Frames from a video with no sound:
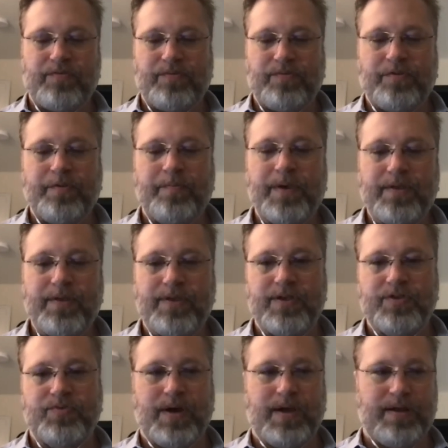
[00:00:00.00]
the big
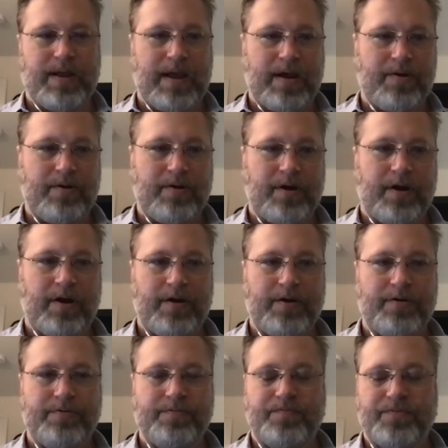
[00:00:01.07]
things right now
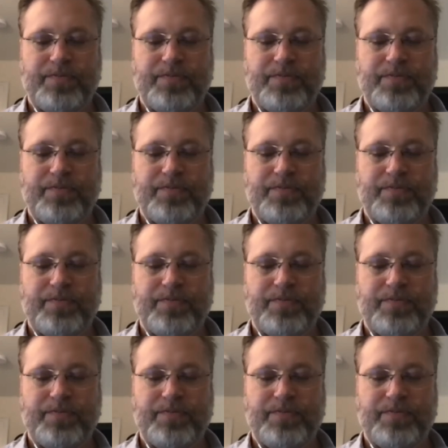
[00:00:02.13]
are